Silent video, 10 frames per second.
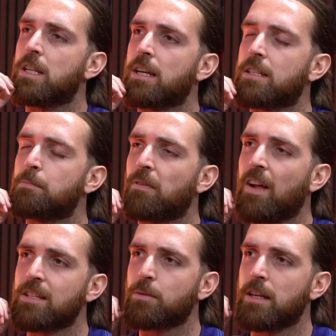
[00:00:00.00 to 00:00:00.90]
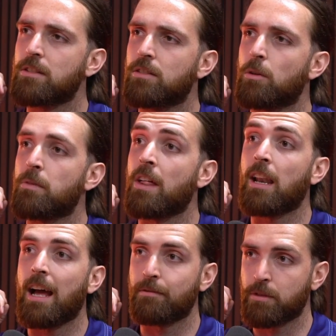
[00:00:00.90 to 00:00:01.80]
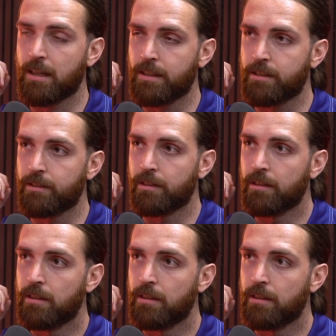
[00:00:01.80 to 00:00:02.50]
their flights were cancelled or their life was cancelled?